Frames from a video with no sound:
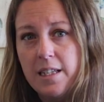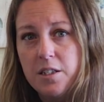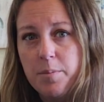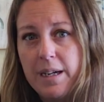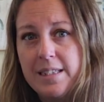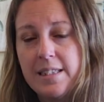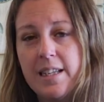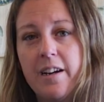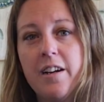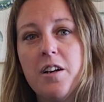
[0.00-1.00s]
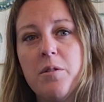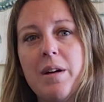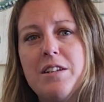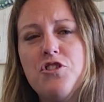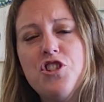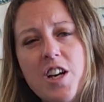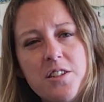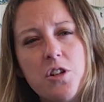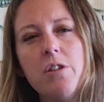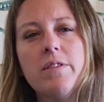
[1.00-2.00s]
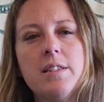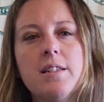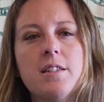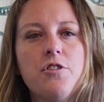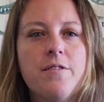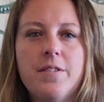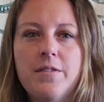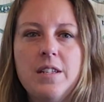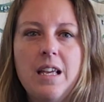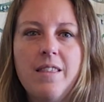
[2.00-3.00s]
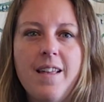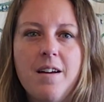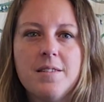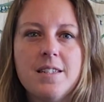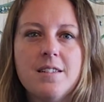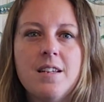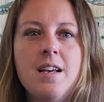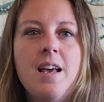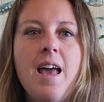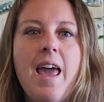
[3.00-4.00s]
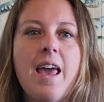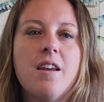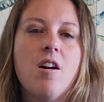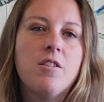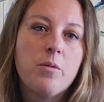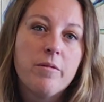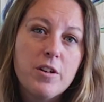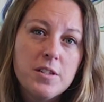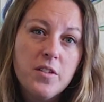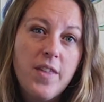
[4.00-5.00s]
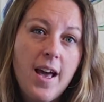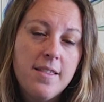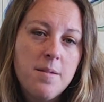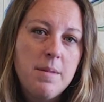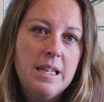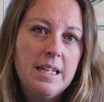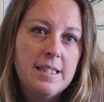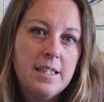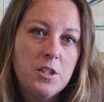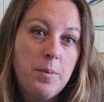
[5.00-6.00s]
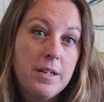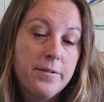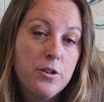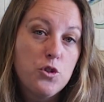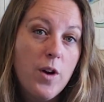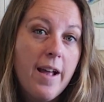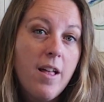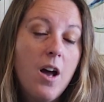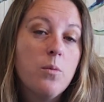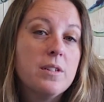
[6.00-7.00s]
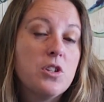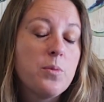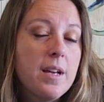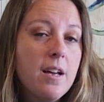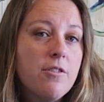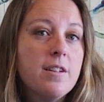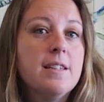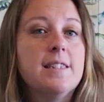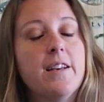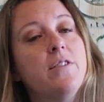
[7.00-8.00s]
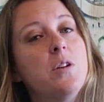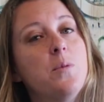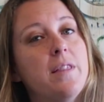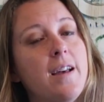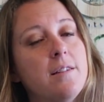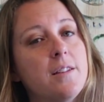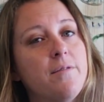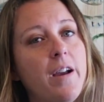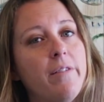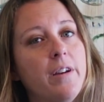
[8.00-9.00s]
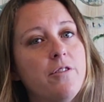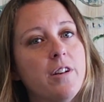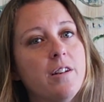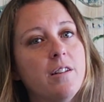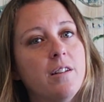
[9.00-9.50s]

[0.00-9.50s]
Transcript: sales price in this area ran just over $615,000. And on the reverse of that, the median sales price for a dry lot was $371,500.